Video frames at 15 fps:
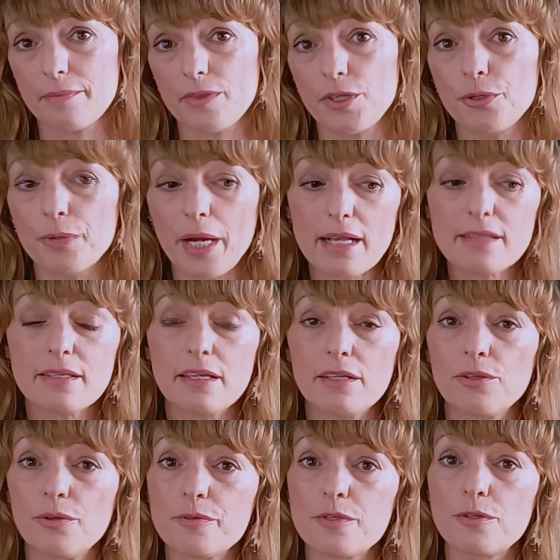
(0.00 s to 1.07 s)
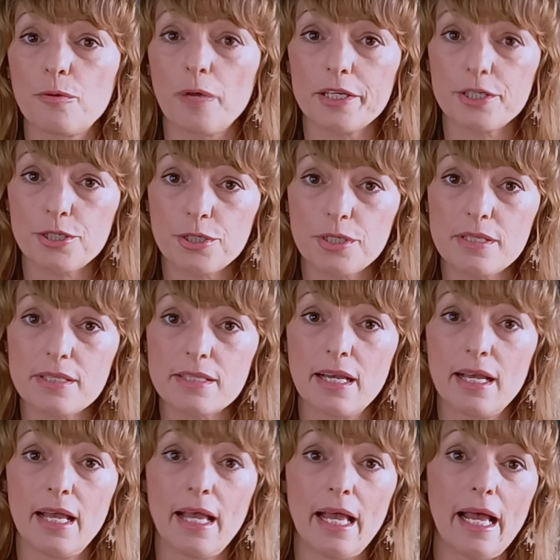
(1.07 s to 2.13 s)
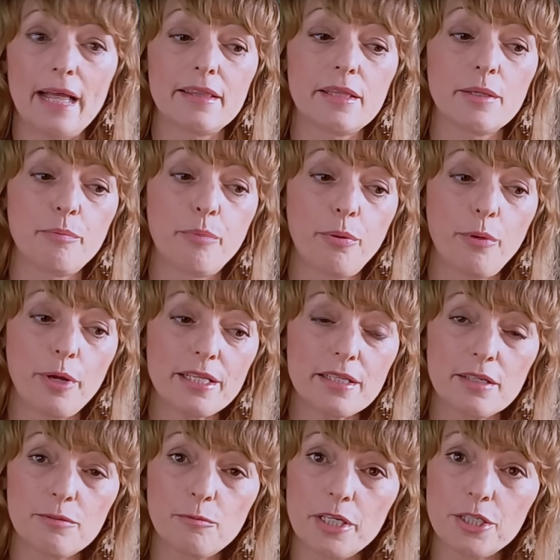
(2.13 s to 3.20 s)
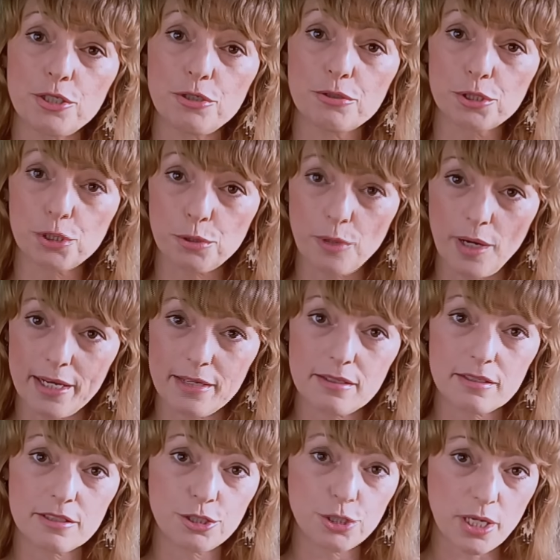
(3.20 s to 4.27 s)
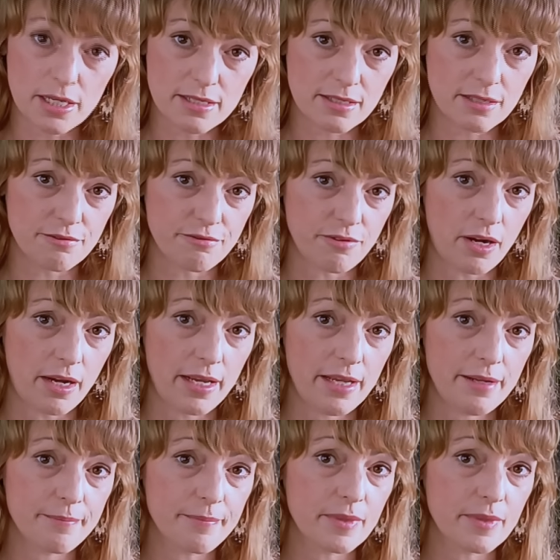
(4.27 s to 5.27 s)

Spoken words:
You're asking those questions at the point at which you're trying to justify